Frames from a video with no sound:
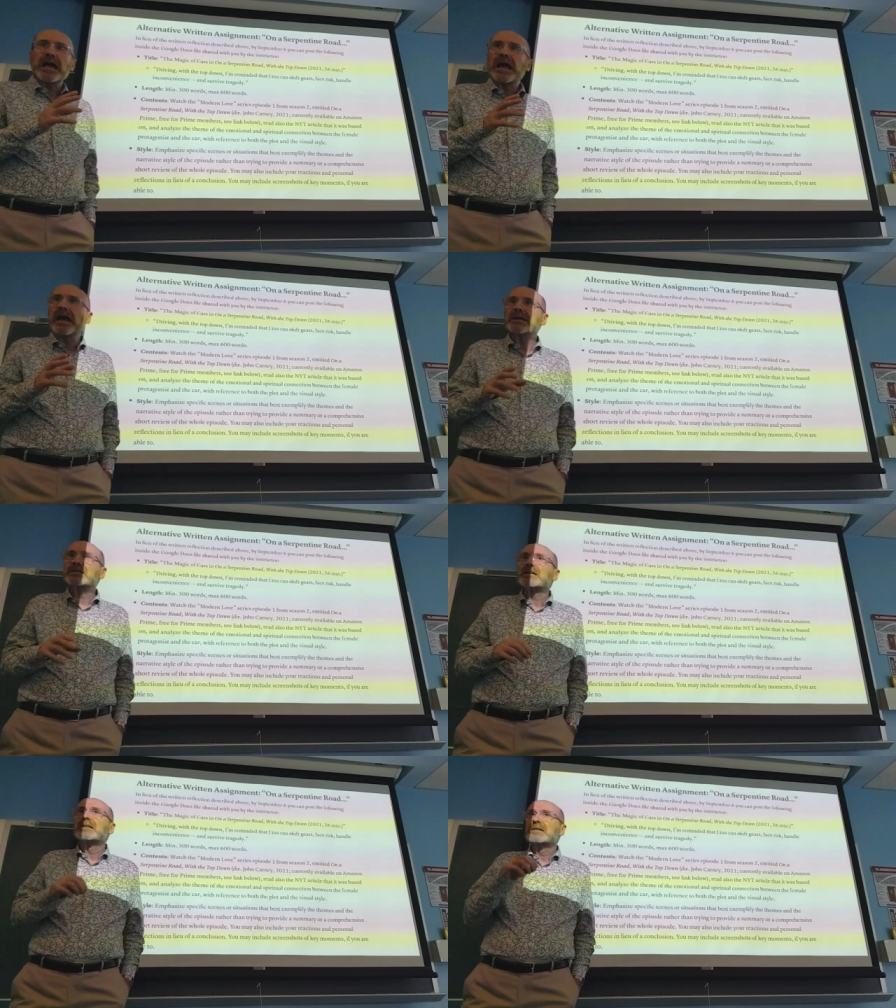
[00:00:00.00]

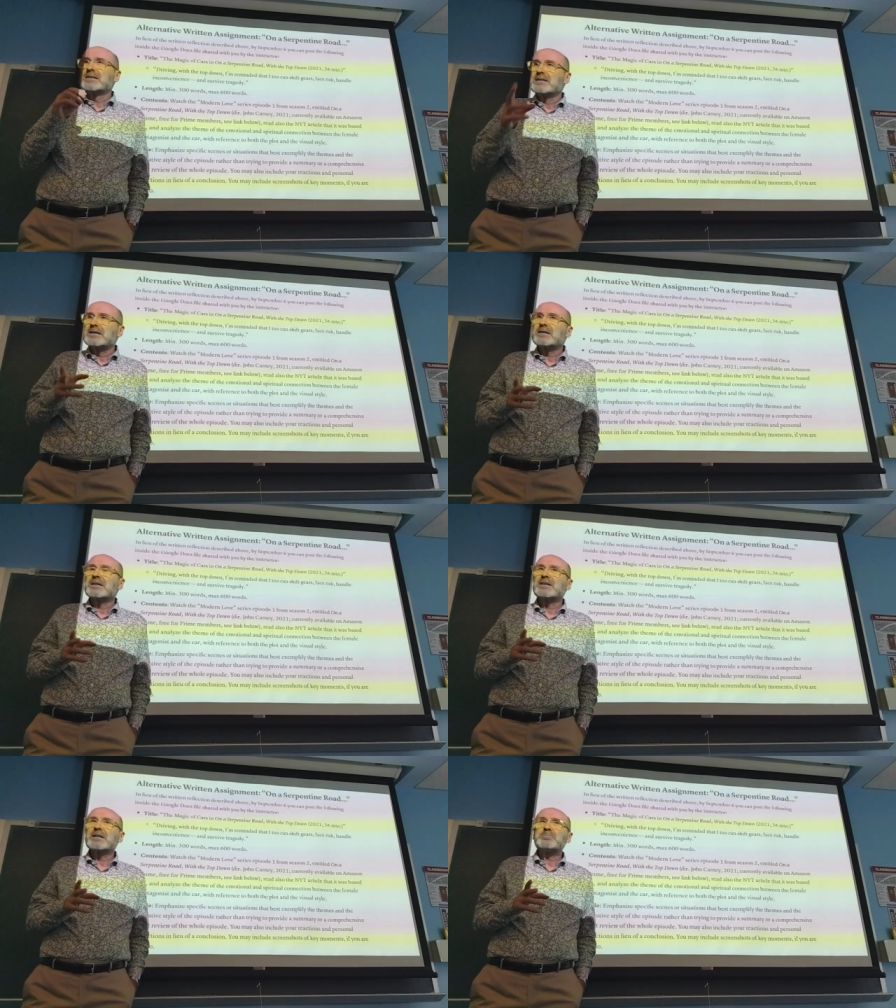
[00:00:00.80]
and
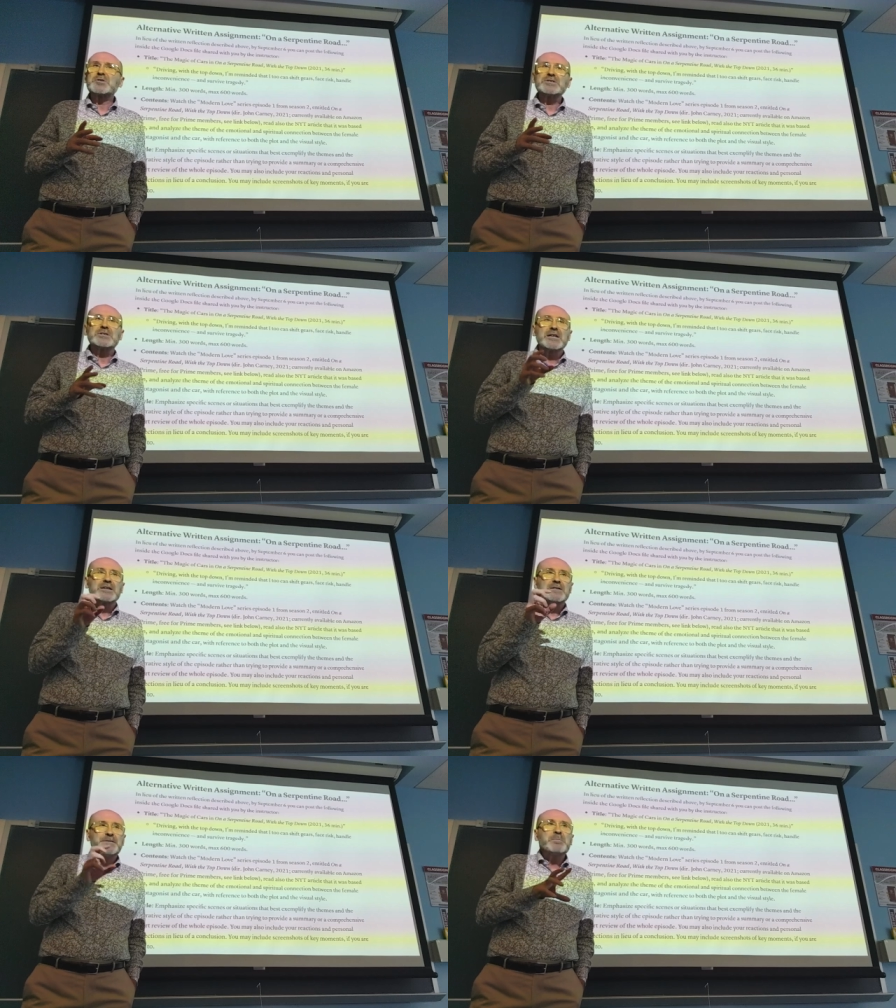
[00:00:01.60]
the,
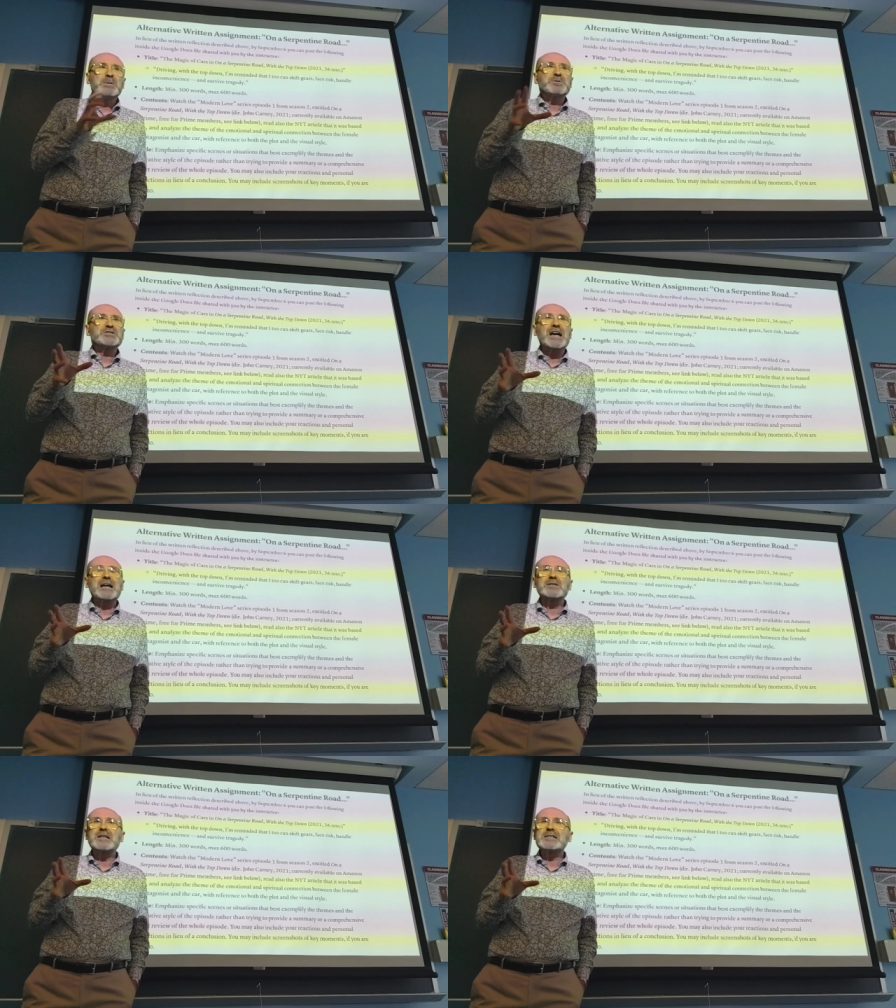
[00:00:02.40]
the, the female
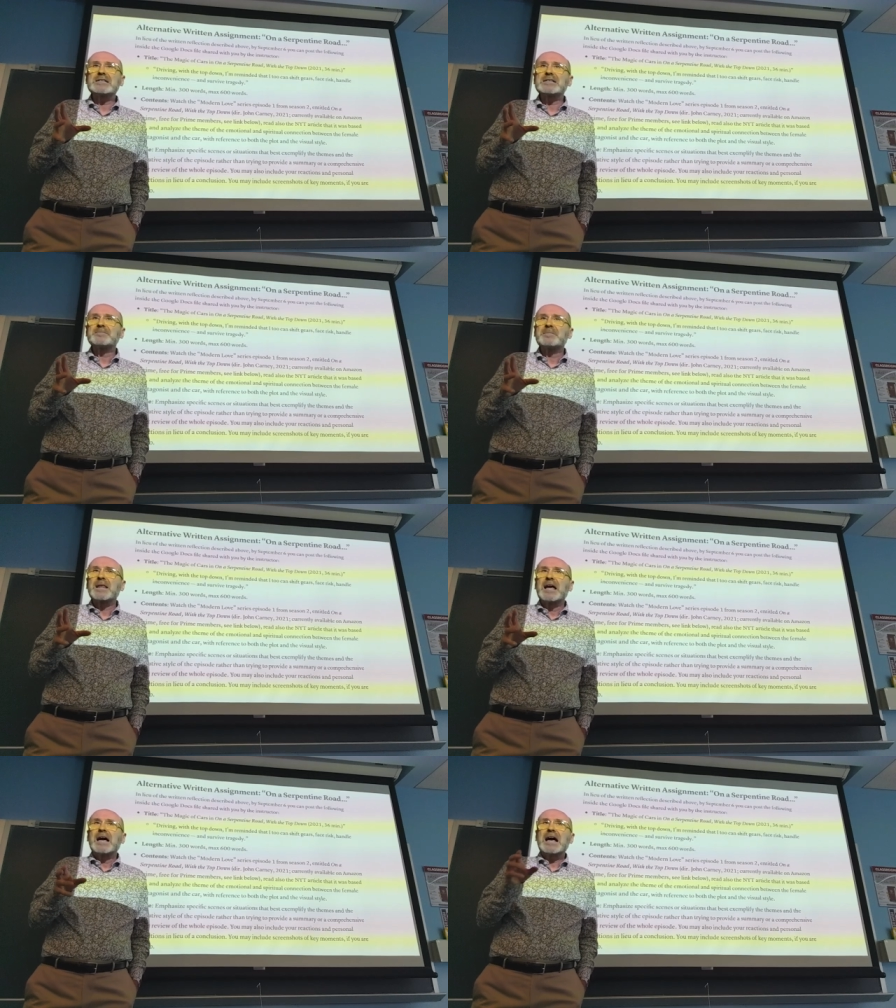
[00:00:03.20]
protagonist
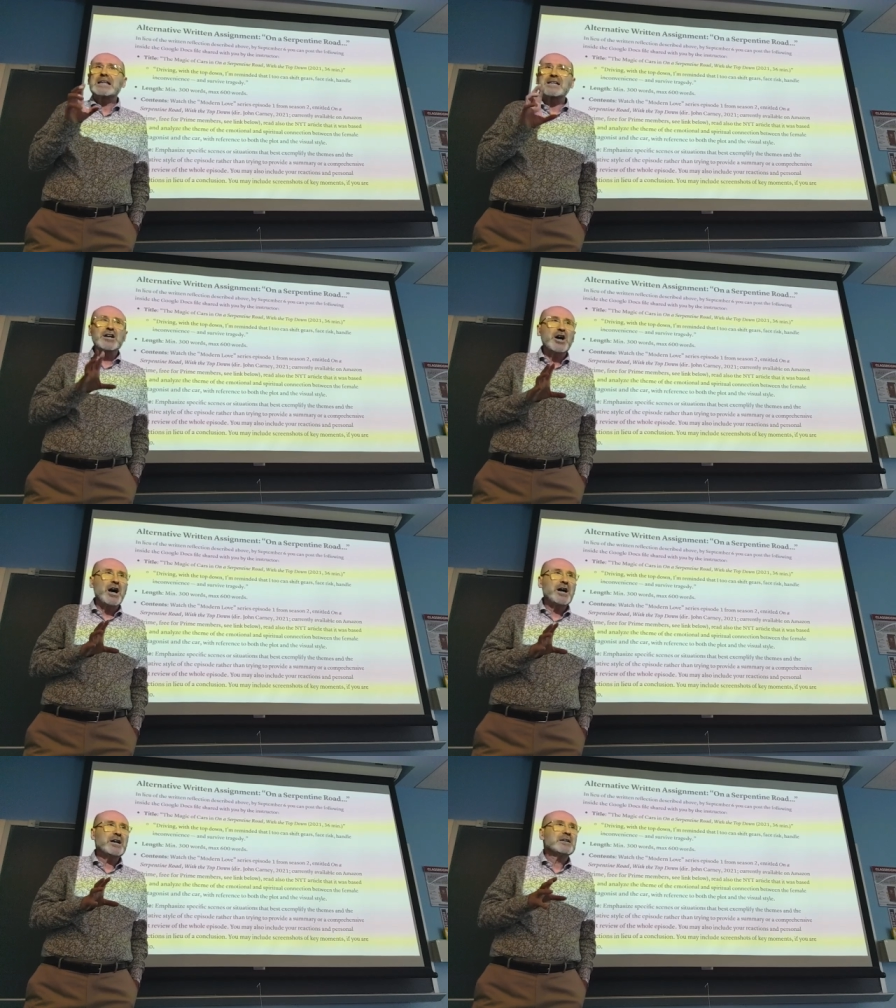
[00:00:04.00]
has a
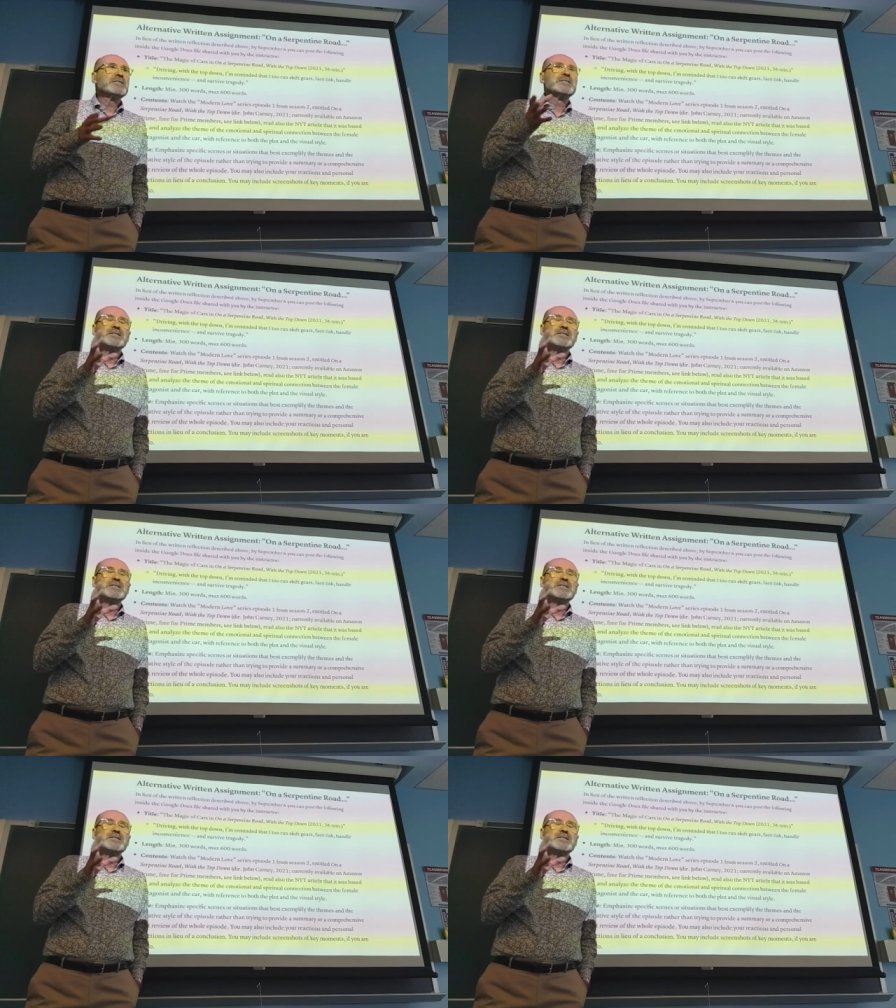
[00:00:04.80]
car